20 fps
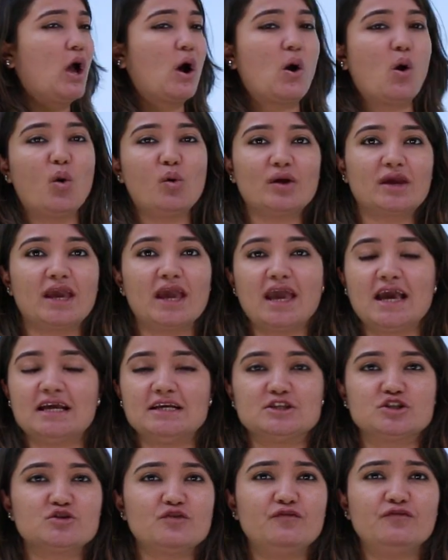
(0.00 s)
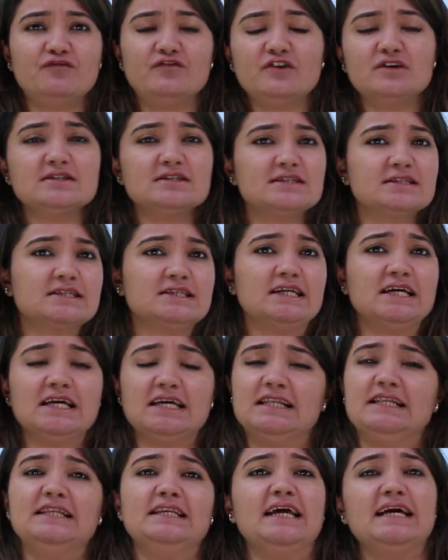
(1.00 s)
Okay, so first
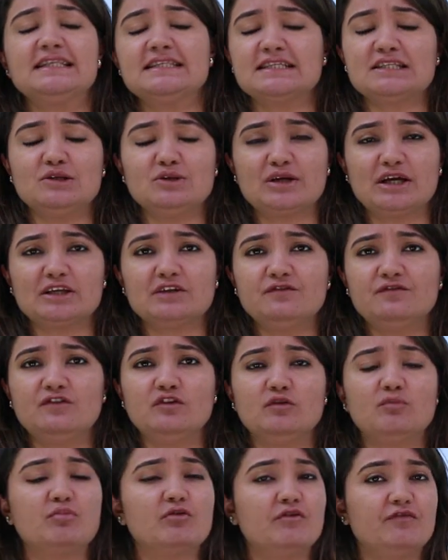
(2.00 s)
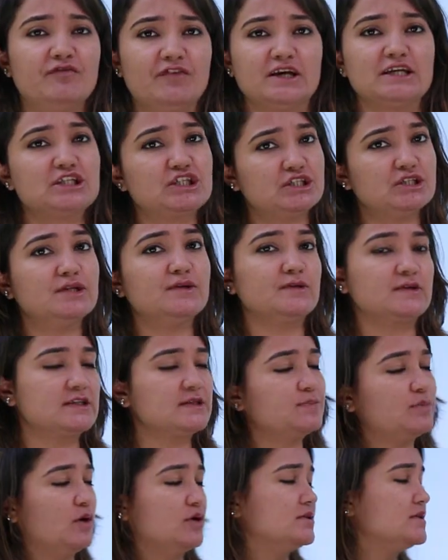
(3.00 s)
let's look at a few professional
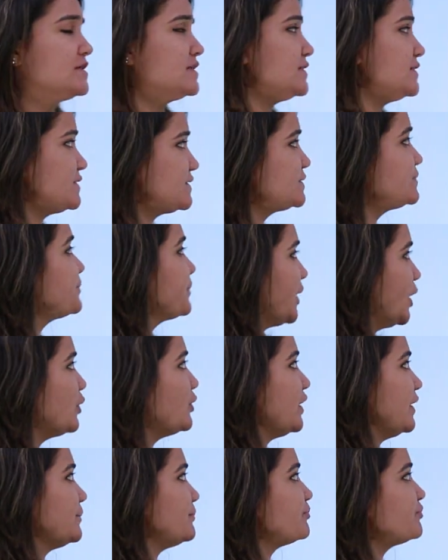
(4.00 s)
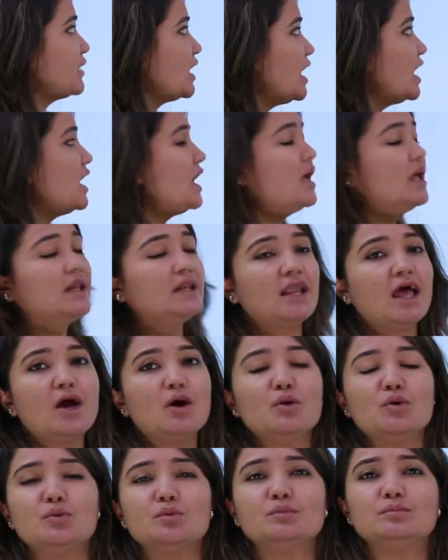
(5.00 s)
responses. Okay,
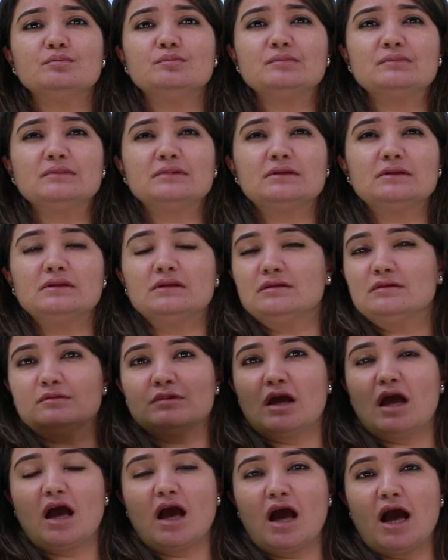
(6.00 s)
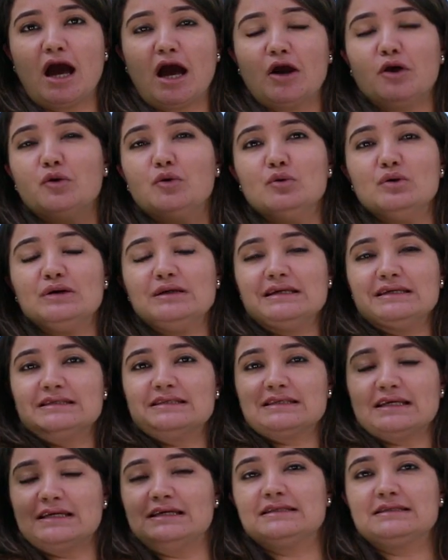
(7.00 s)
now how
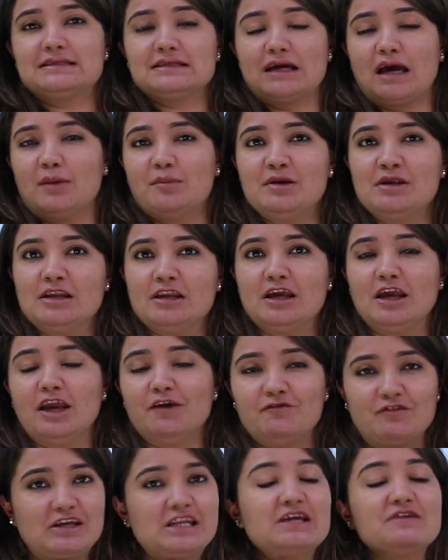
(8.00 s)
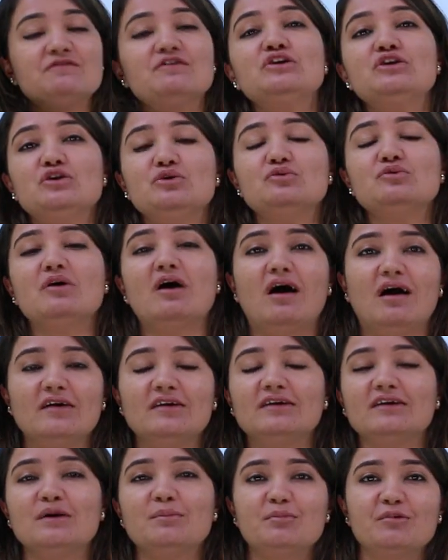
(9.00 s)
is it? I mean, whenever you are
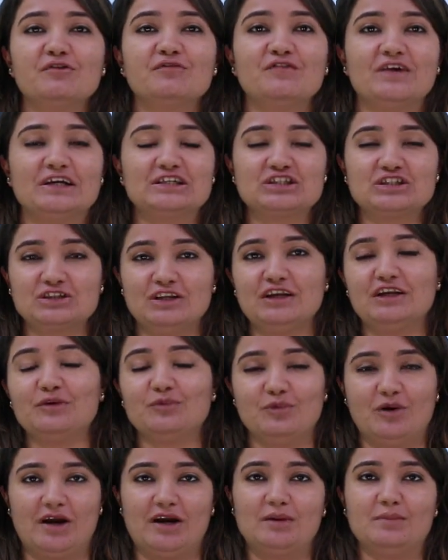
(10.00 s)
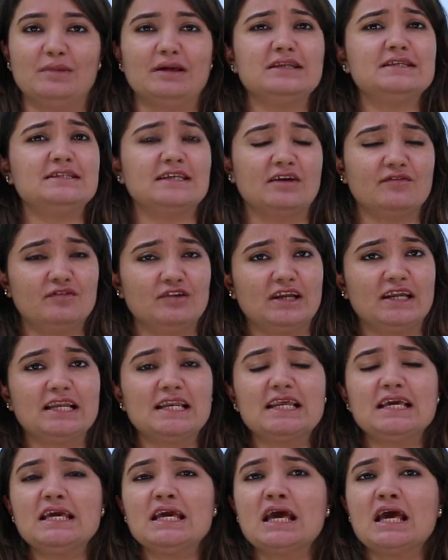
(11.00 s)
in a professional environment,
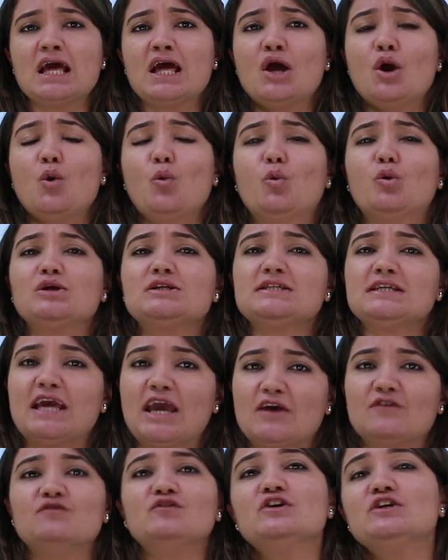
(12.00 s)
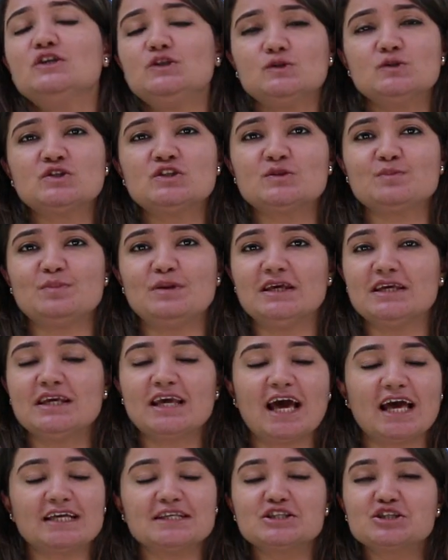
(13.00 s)
definitely whatever you speak
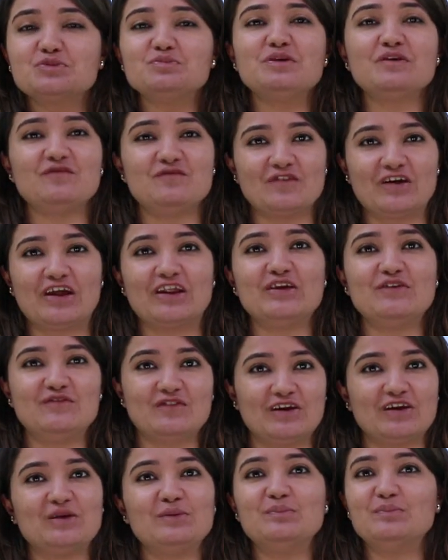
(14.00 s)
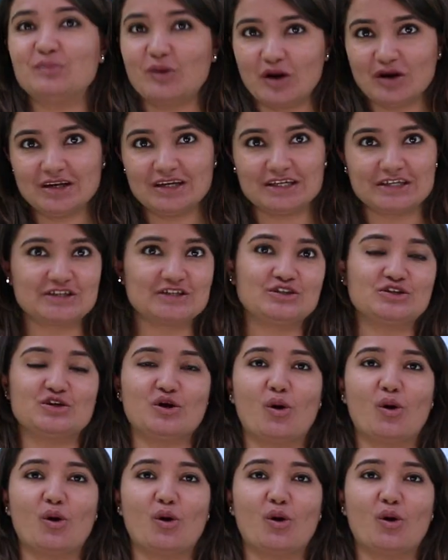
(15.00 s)
has to be very, very polished.